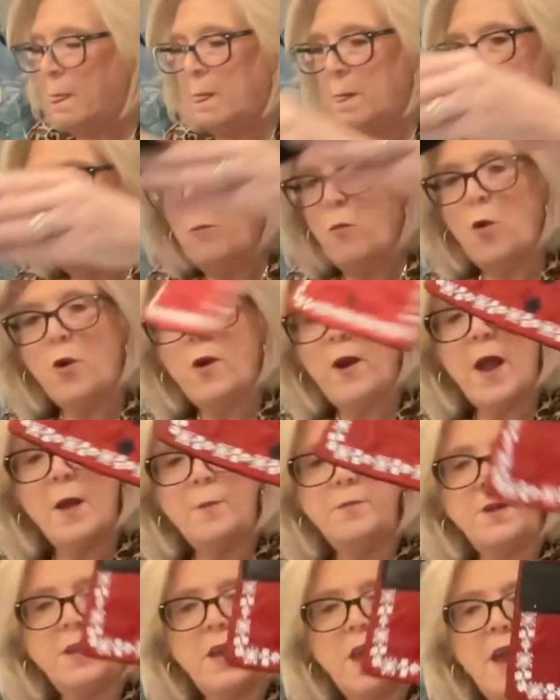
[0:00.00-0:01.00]
More
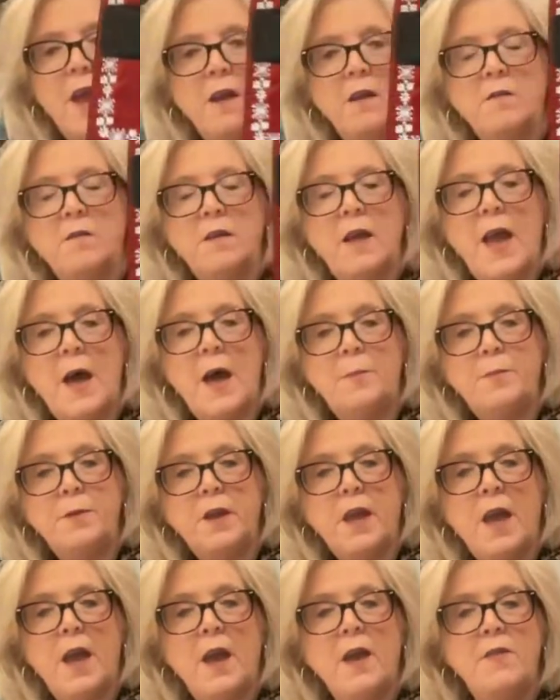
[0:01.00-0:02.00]
applique.
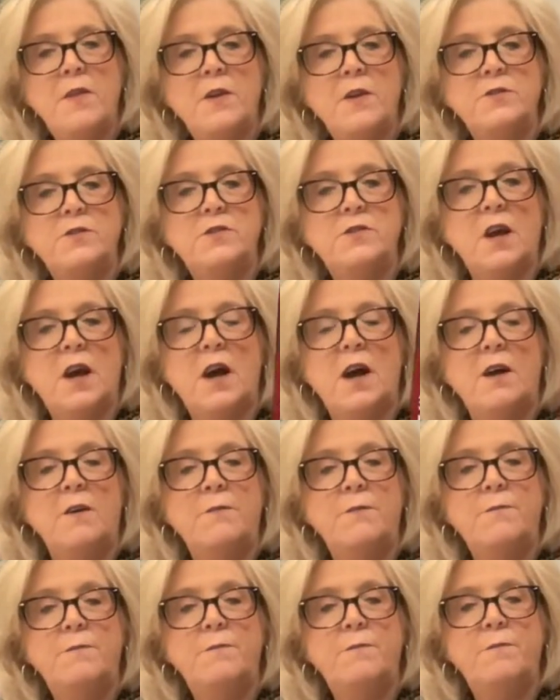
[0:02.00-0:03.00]
Applique, there's 4
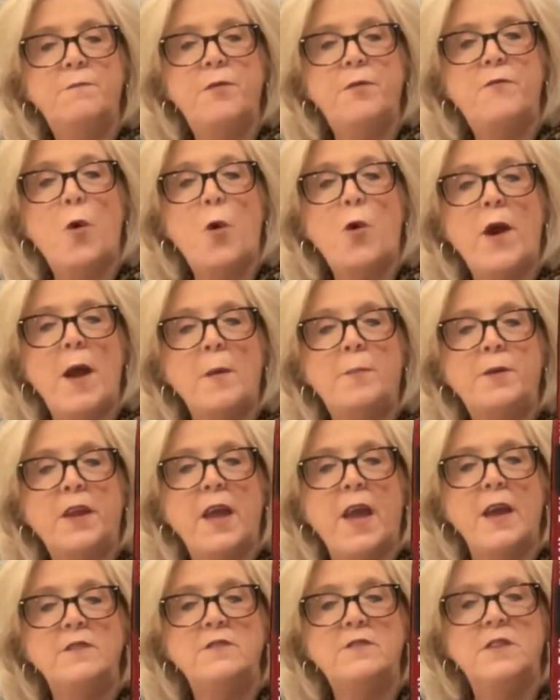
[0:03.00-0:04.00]

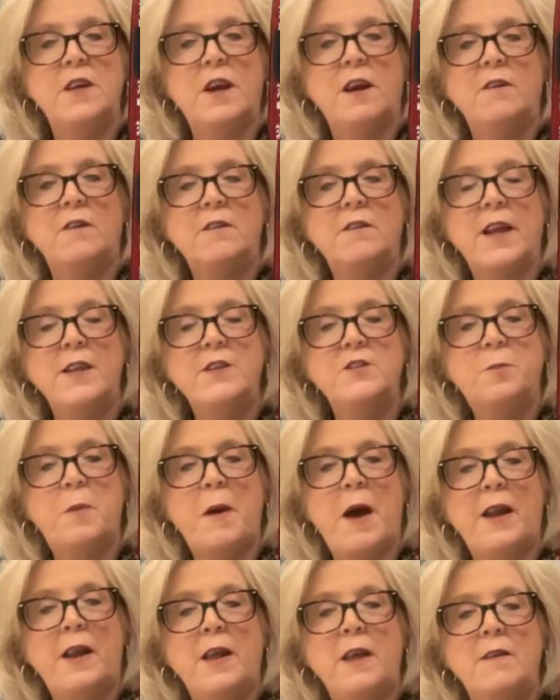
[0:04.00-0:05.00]
appliques there. Can you
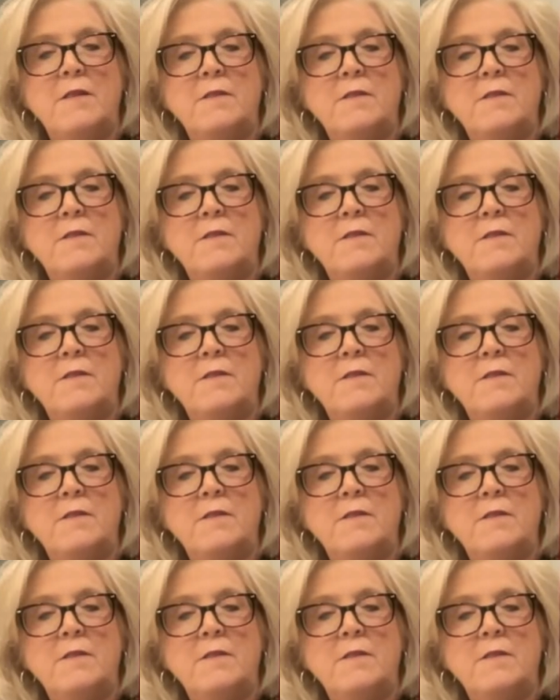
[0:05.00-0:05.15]
spot it?